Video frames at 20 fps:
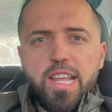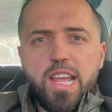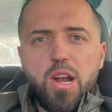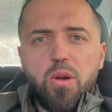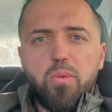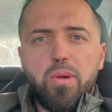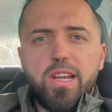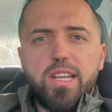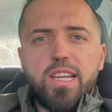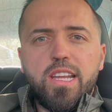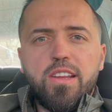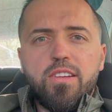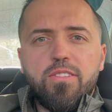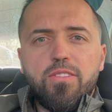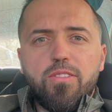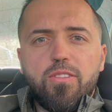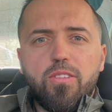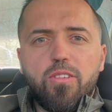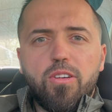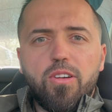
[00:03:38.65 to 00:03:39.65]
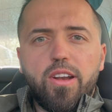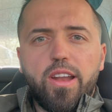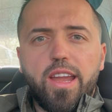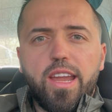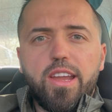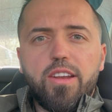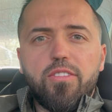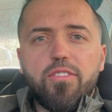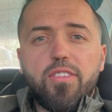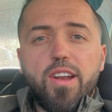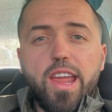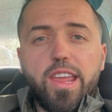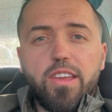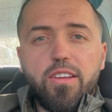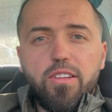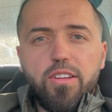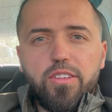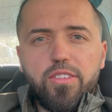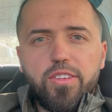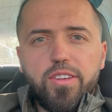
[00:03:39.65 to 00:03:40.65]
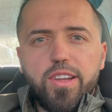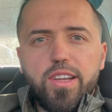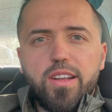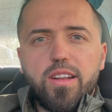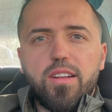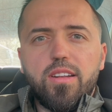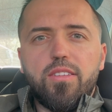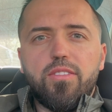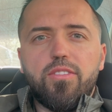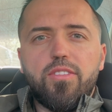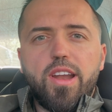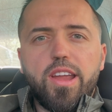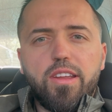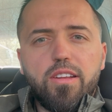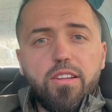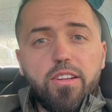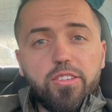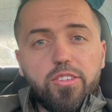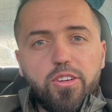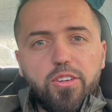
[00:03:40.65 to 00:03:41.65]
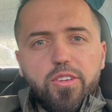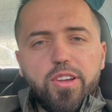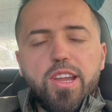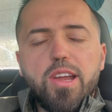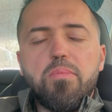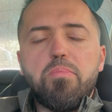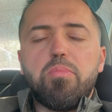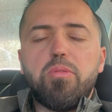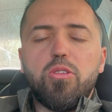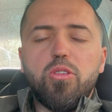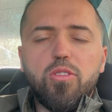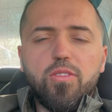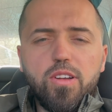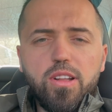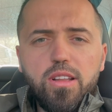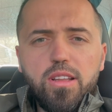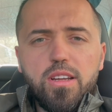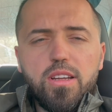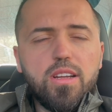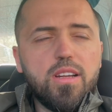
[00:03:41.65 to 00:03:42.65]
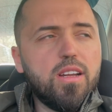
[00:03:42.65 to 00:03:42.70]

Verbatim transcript: They are waiting for a regulatory regulatory approval